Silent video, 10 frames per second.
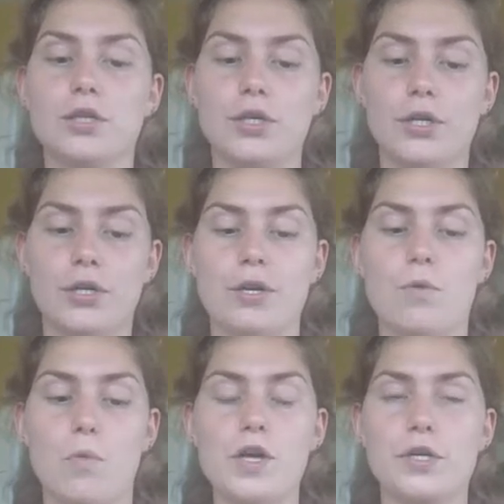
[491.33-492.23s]
learn
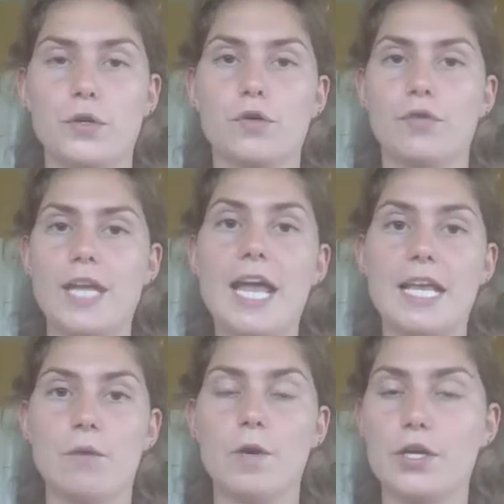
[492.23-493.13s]
what you're
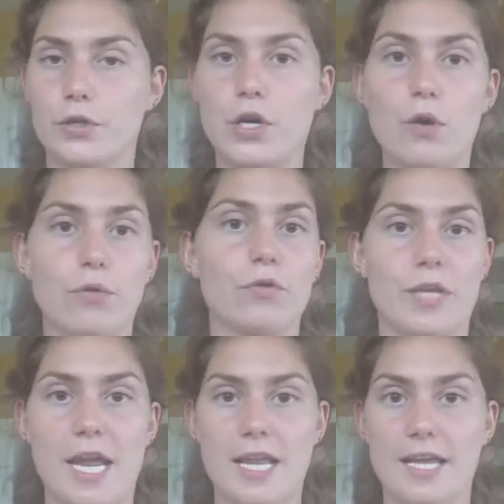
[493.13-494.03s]
creating, what you're
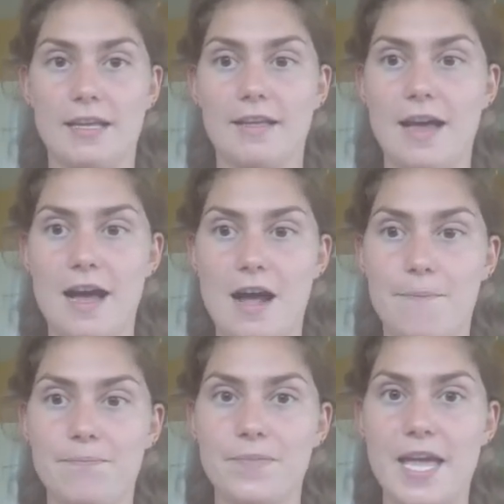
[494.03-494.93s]
co-creating,
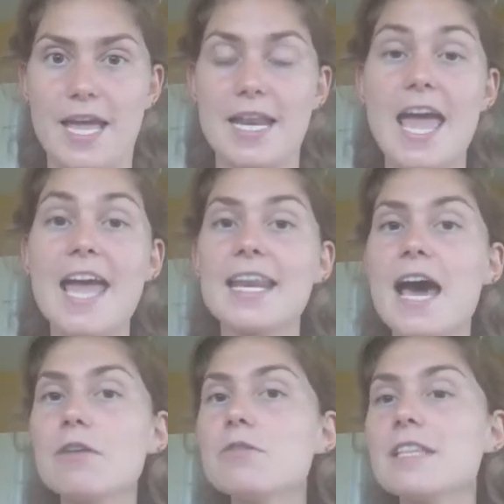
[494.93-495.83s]
and
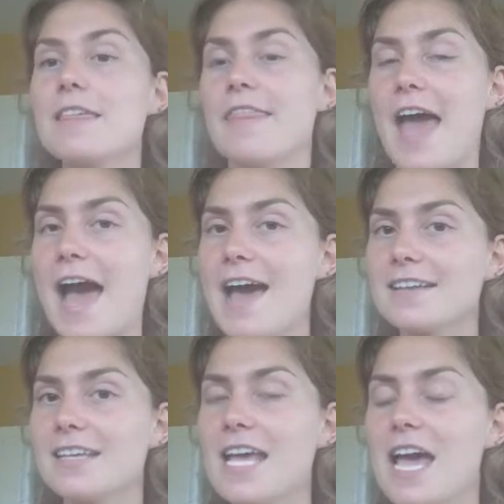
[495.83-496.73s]
not only
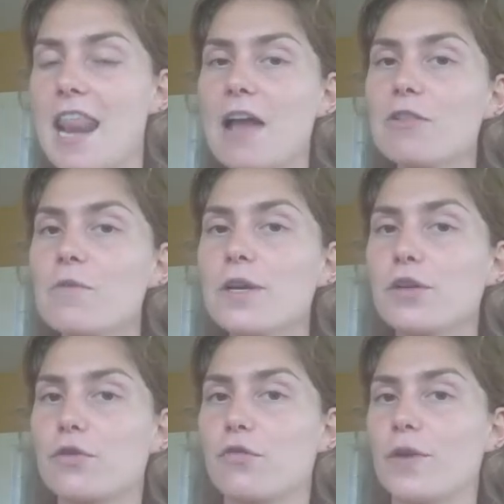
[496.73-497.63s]
that, not only what
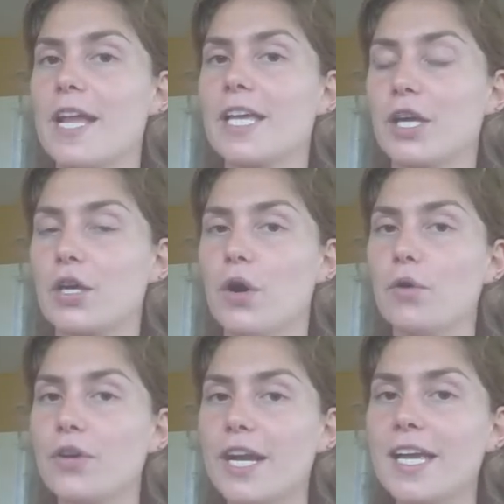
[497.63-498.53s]
you're creating and
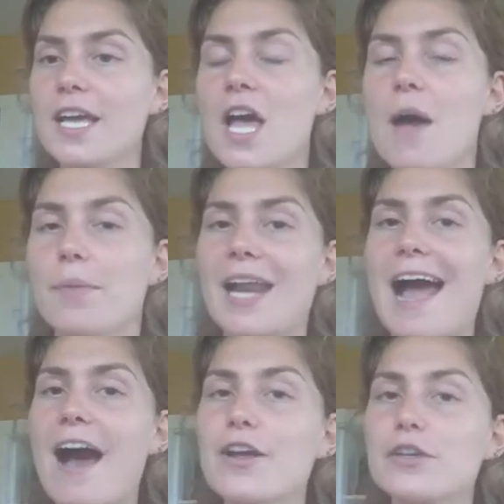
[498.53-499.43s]
co-creating, but
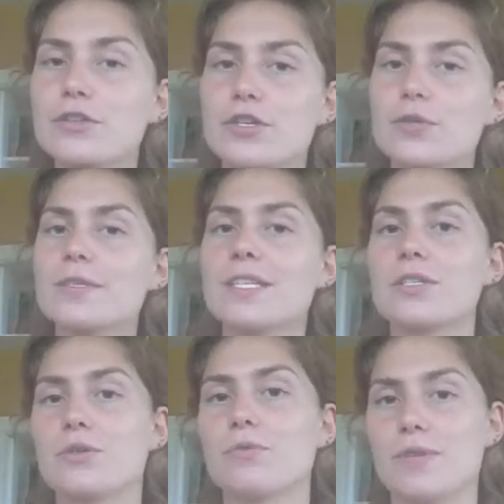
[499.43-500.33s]
how you're choosing
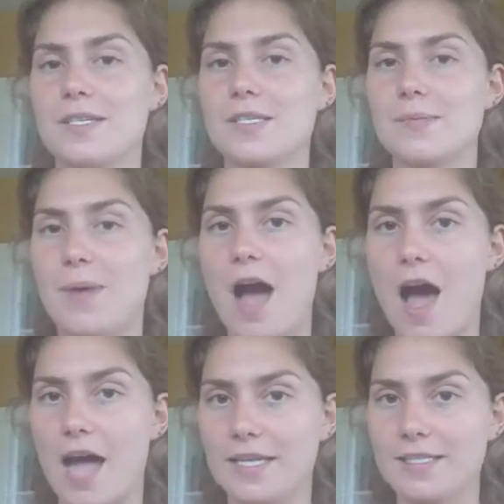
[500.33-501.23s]
to
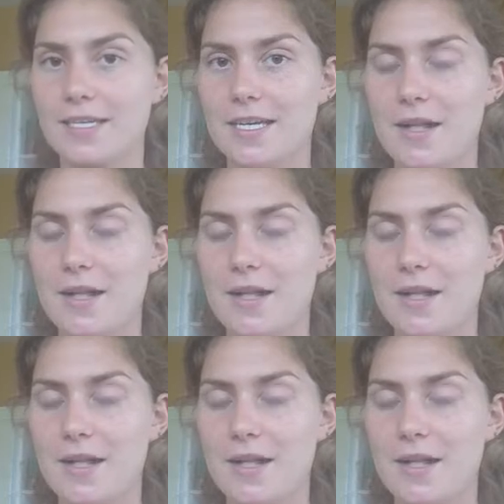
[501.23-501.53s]
respond.